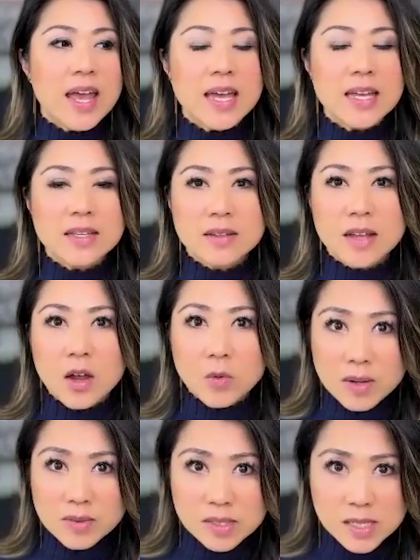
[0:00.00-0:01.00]
in
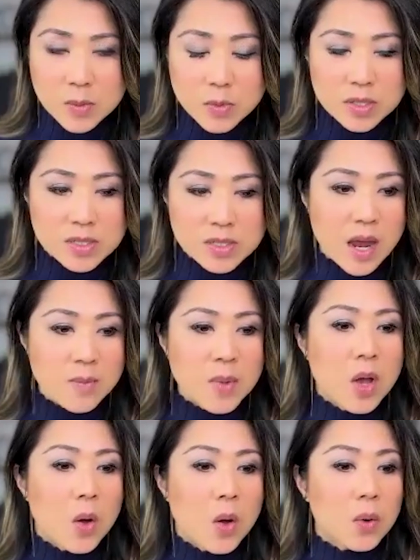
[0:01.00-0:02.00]
around the summertime,
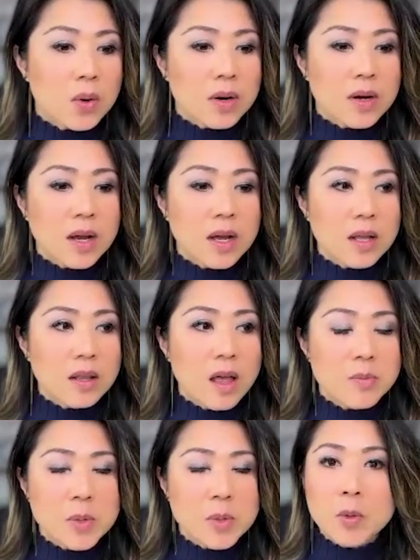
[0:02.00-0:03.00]
or a
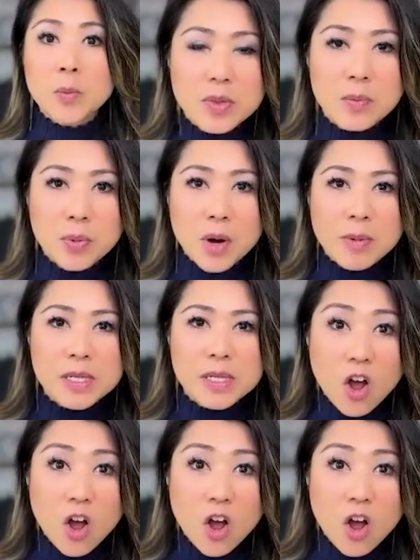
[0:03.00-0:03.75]
lot of people put their properties